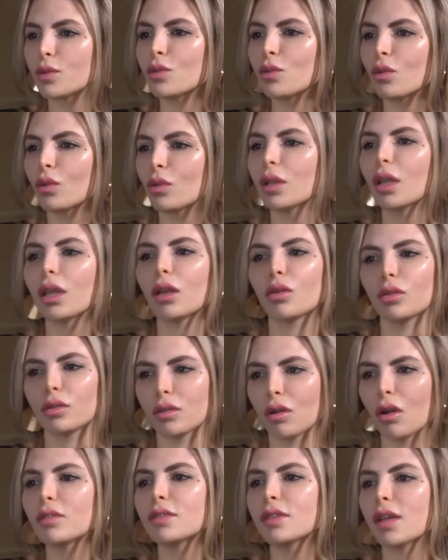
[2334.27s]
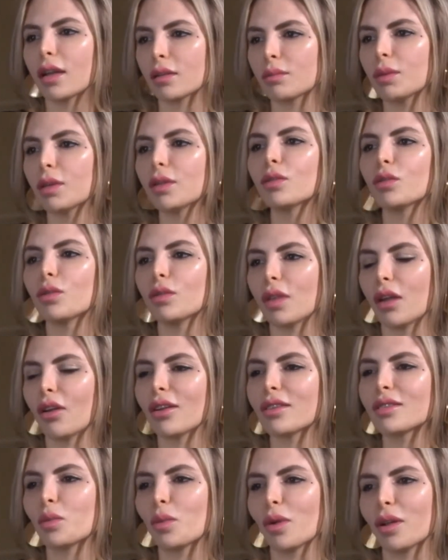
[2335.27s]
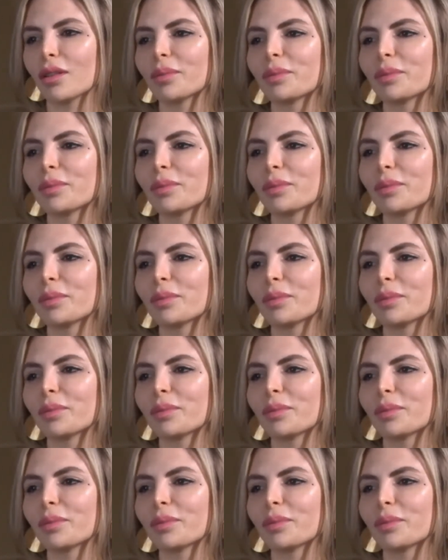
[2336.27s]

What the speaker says: so they could contact me through there as well.